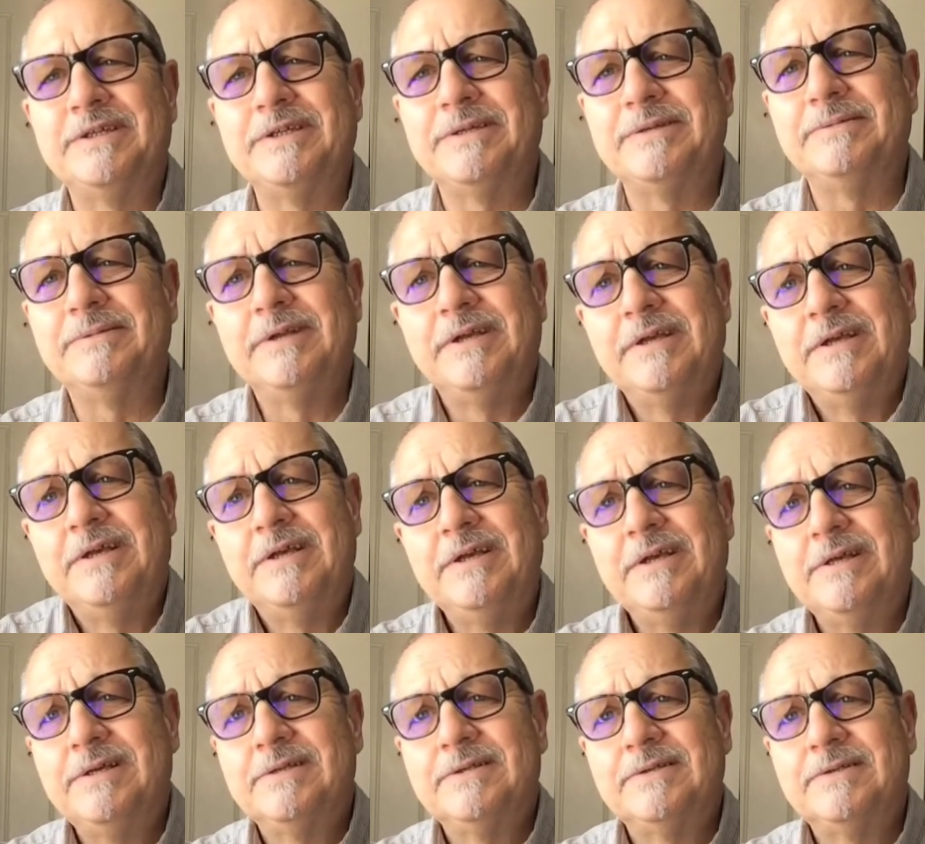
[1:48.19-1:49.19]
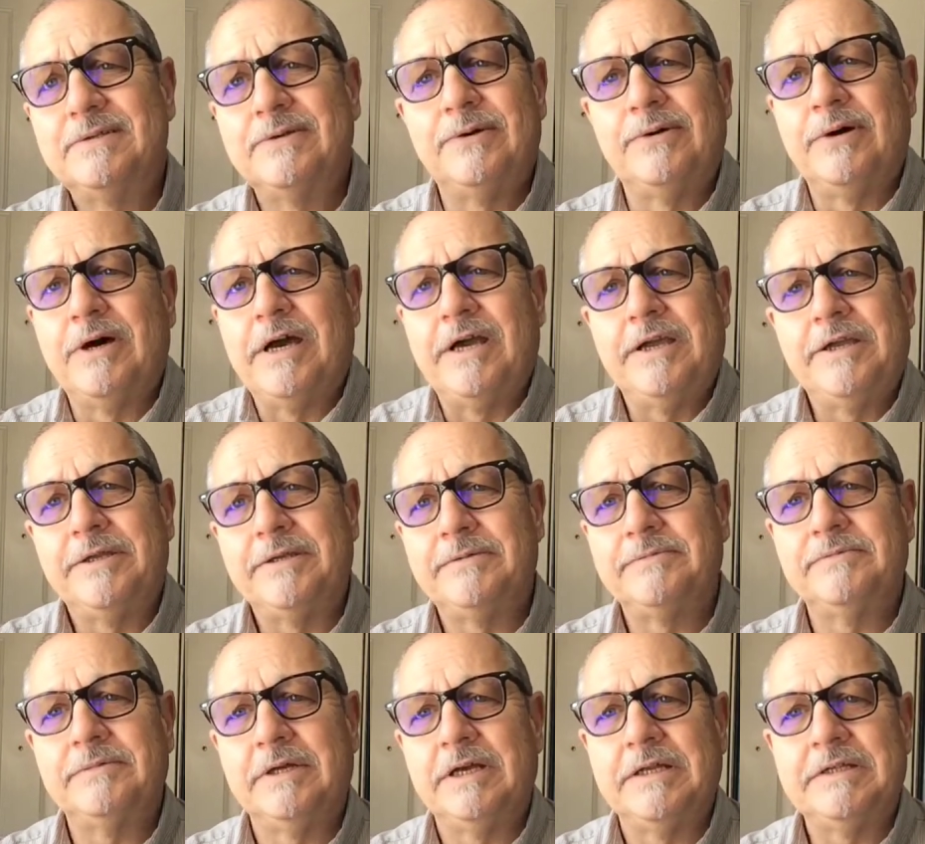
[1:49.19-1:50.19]
And so I,
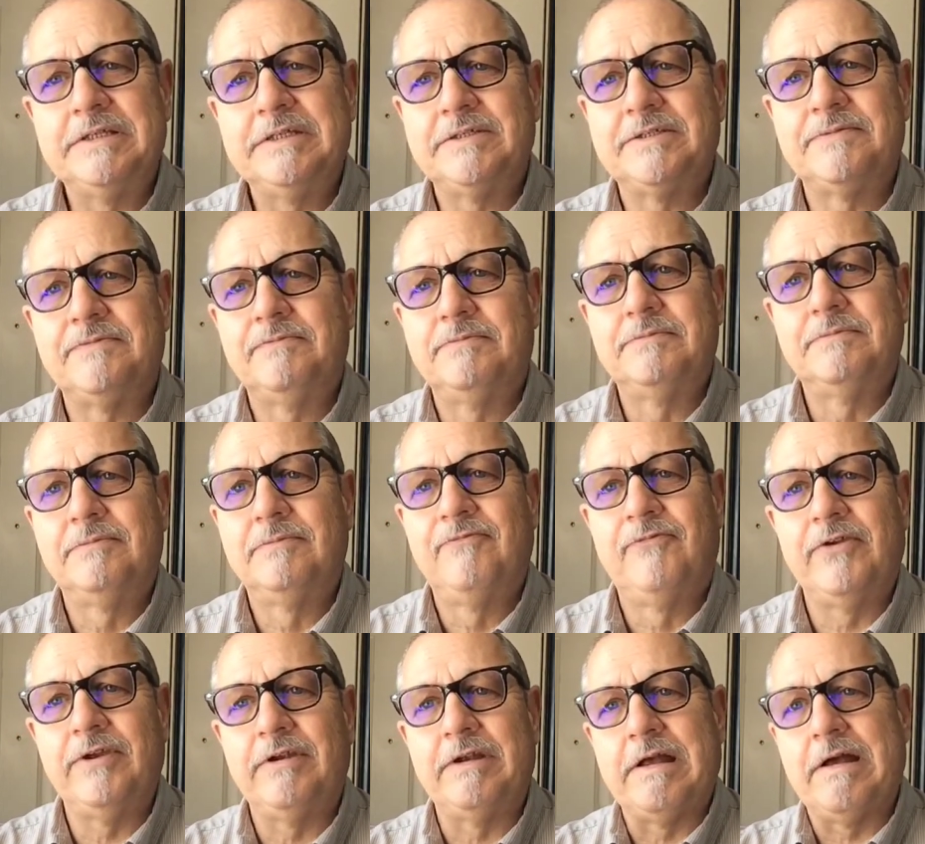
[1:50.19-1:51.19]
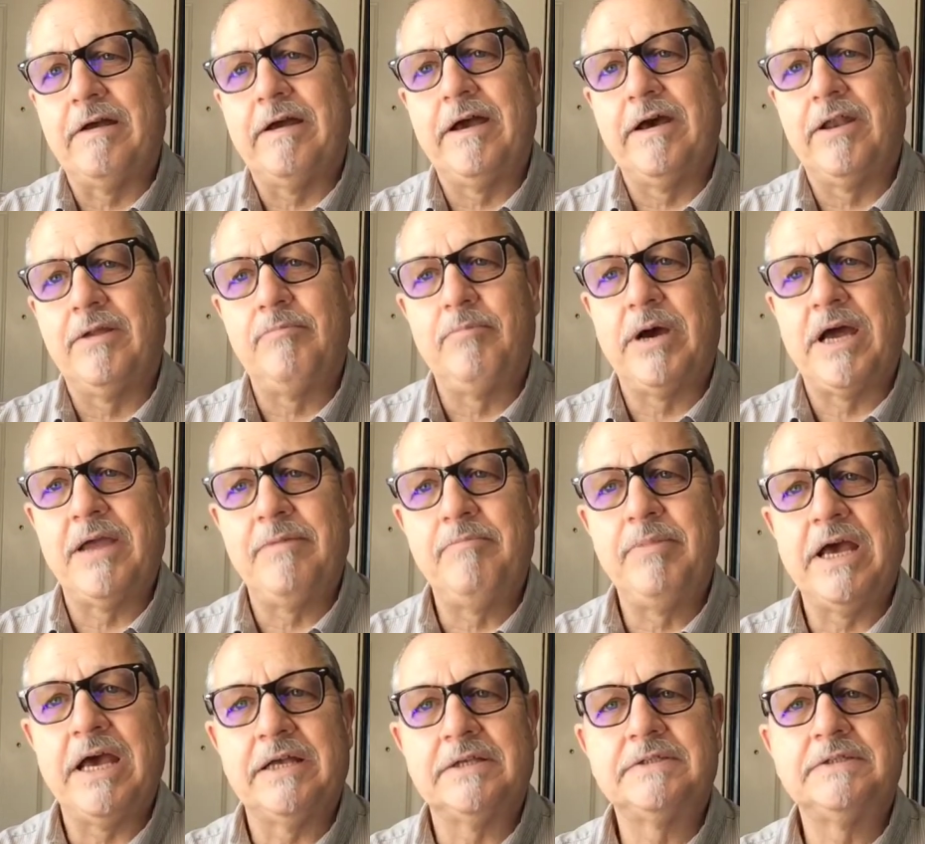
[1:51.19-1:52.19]
I just figured out how to
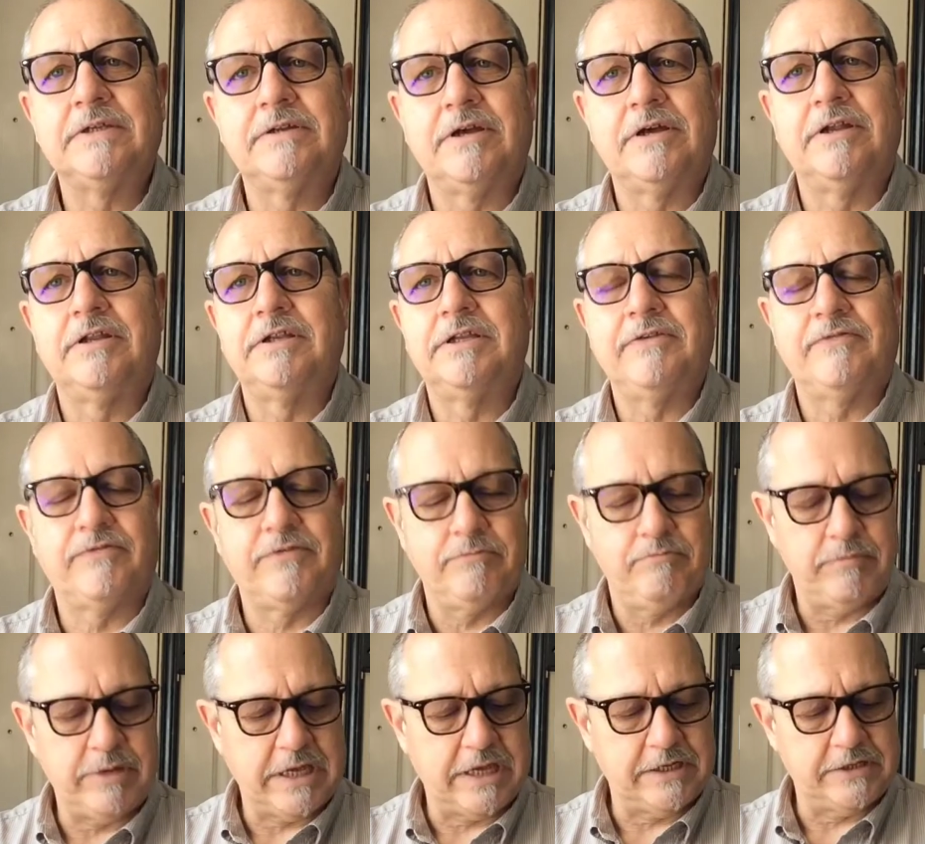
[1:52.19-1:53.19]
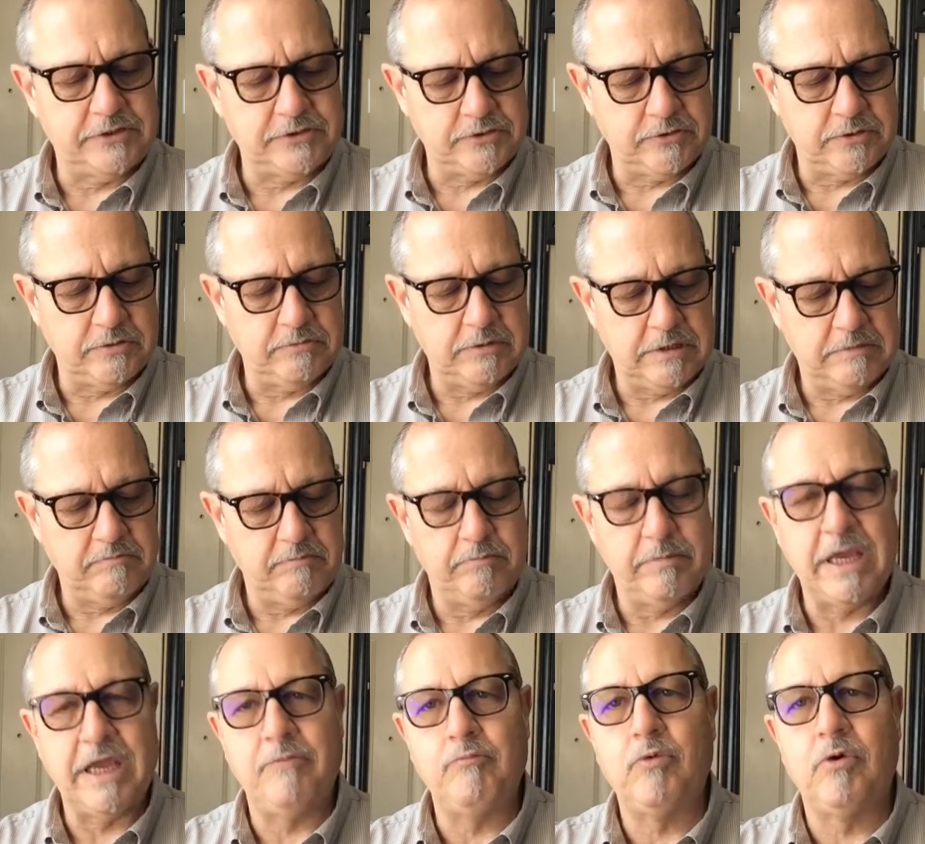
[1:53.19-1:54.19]
bypass it on a different banjo and
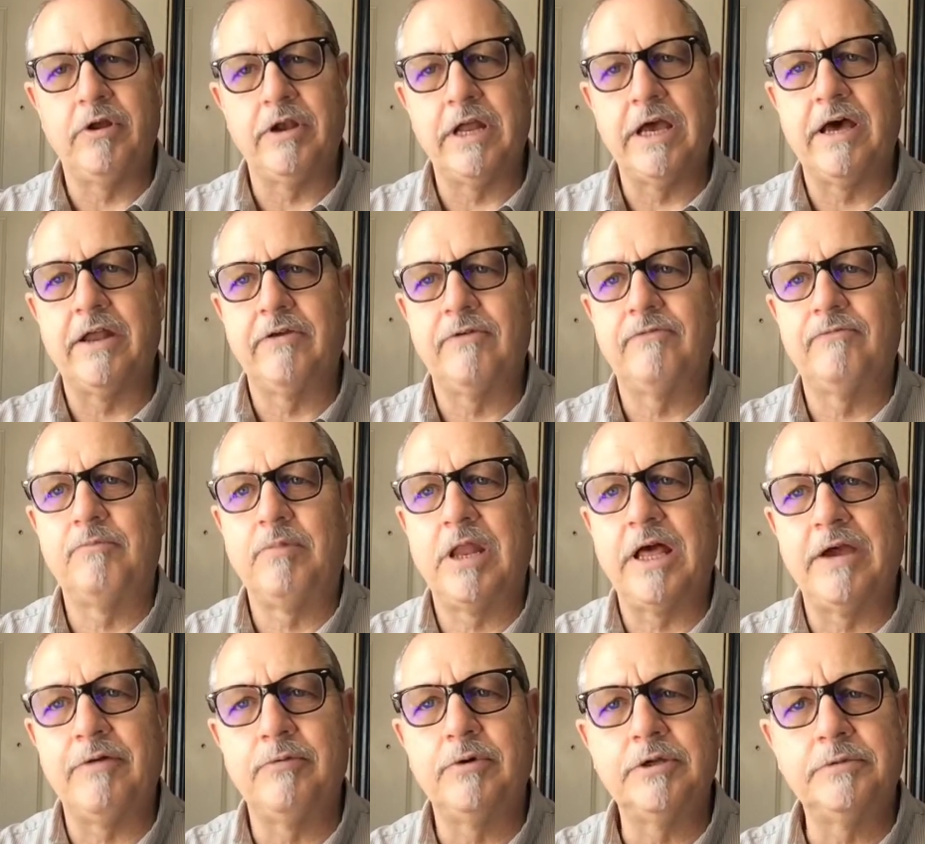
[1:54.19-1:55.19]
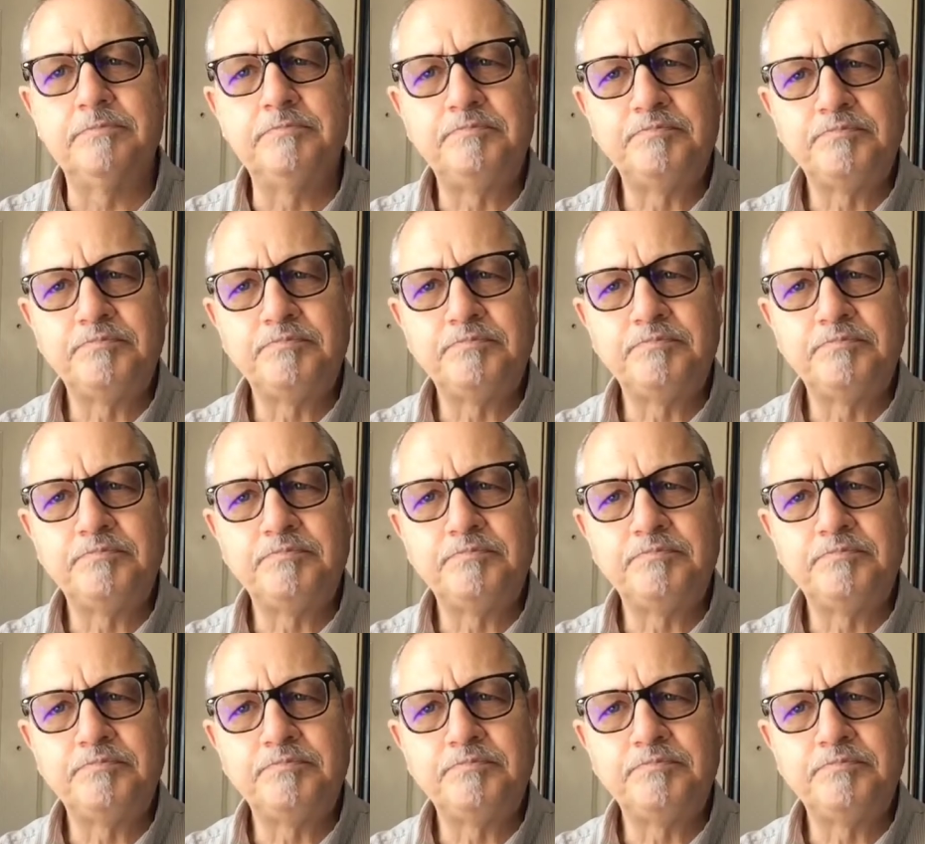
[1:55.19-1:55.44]
made one out of plywood.